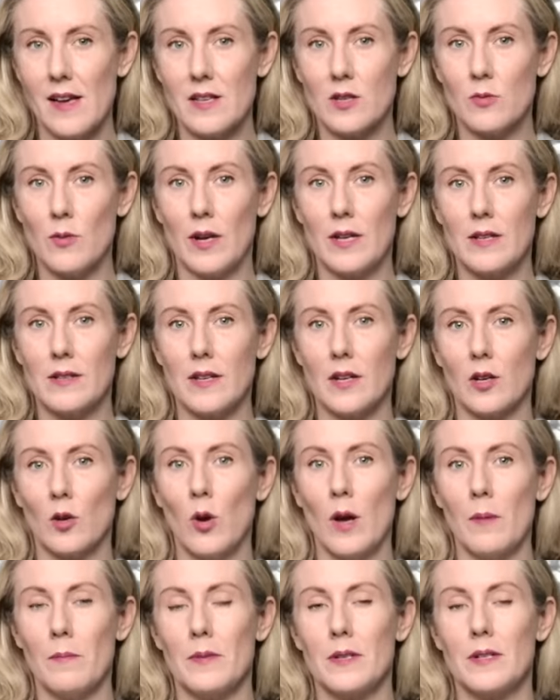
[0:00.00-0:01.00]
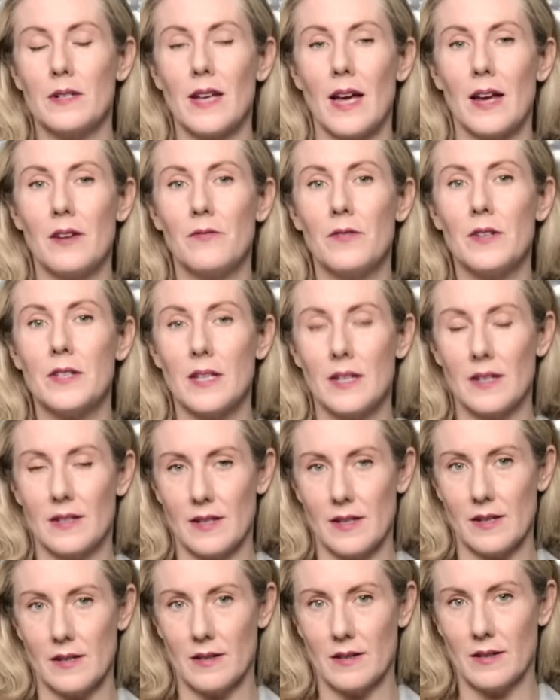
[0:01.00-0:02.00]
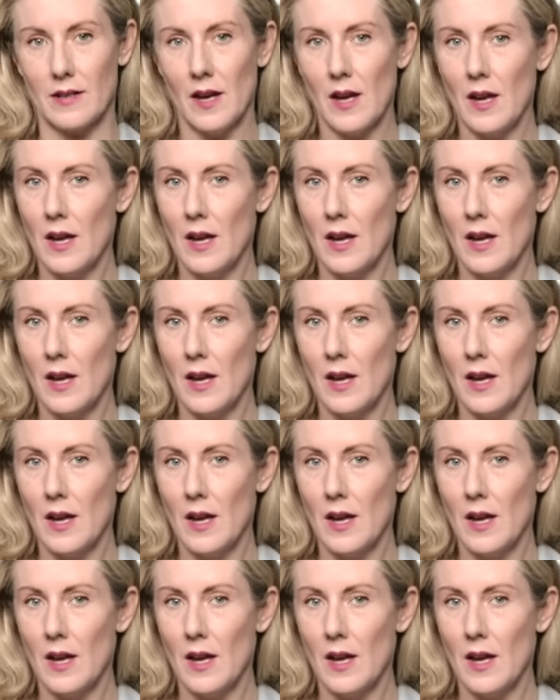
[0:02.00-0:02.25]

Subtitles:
as well as equipment and facilities.